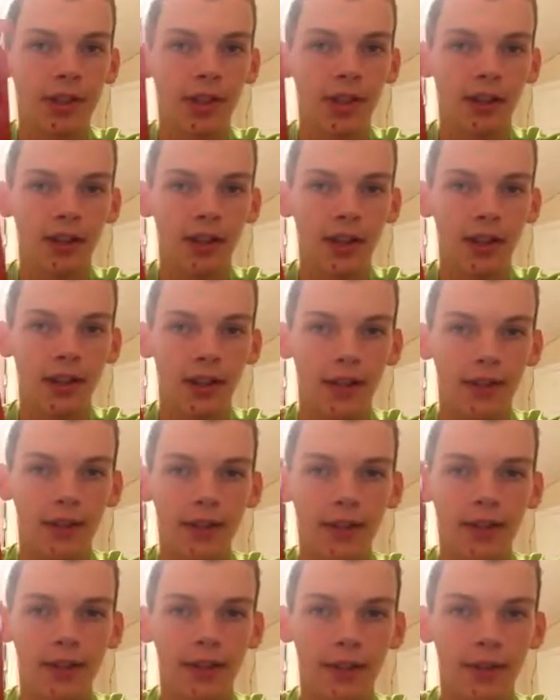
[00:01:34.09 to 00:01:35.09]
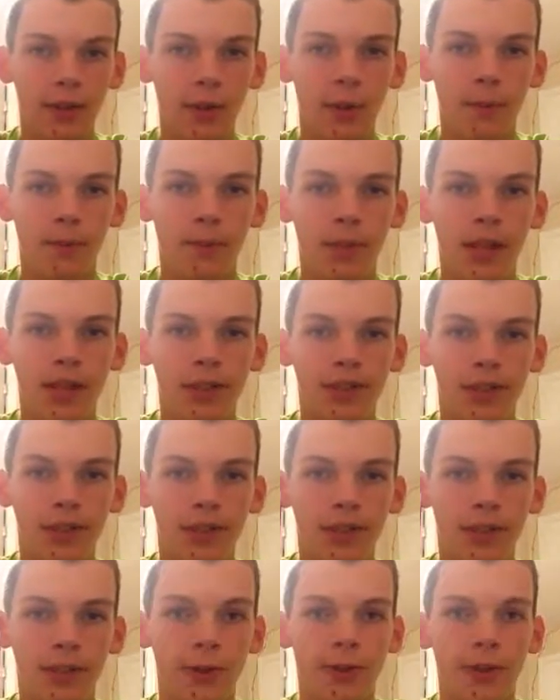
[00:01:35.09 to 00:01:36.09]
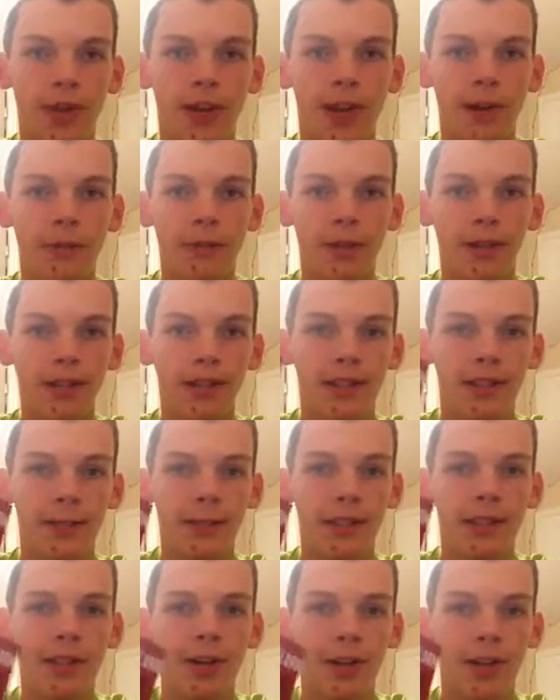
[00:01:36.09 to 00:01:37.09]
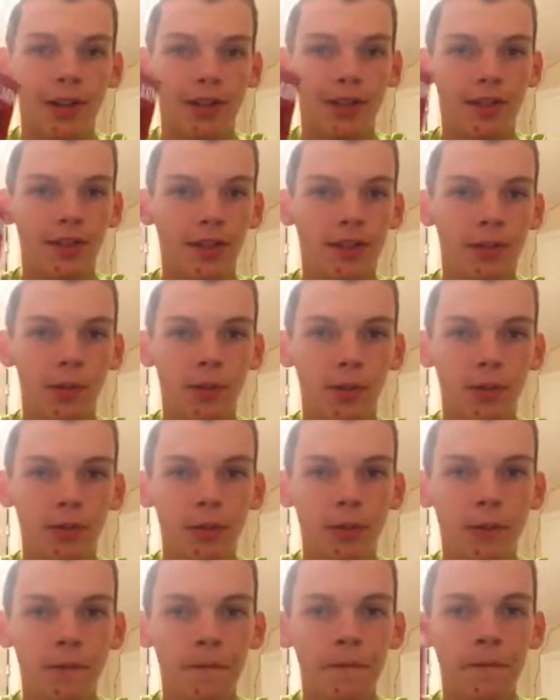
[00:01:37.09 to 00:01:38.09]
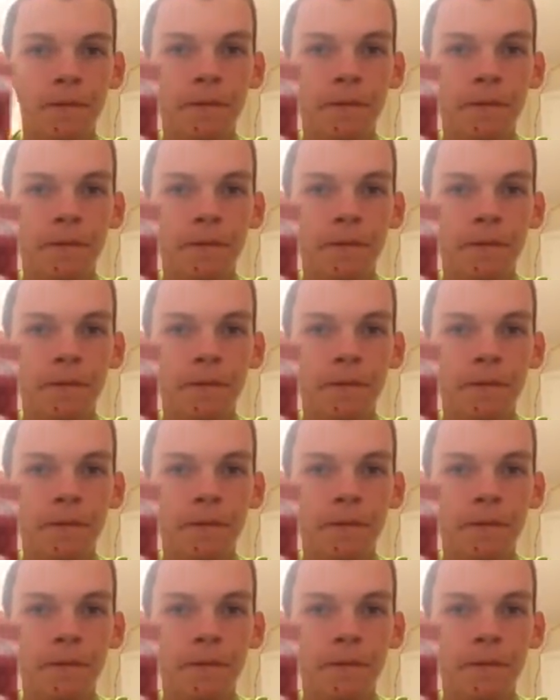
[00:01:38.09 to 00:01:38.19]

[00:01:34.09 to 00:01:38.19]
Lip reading: and I think that's what makes it so common, is because it's durable.